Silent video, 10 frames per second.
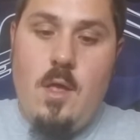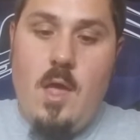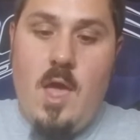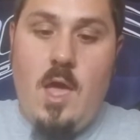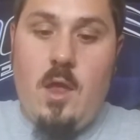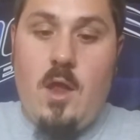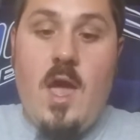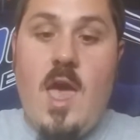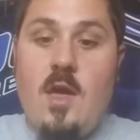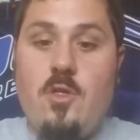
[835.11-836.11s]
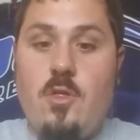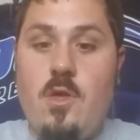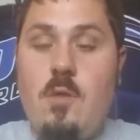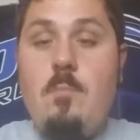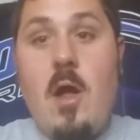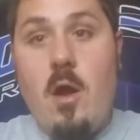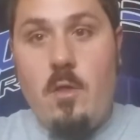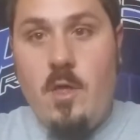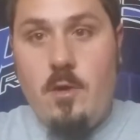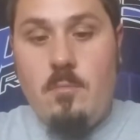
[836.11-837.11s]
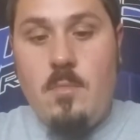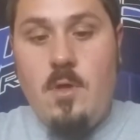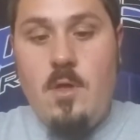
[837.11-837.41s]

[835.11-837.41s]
And I actually paralleled them.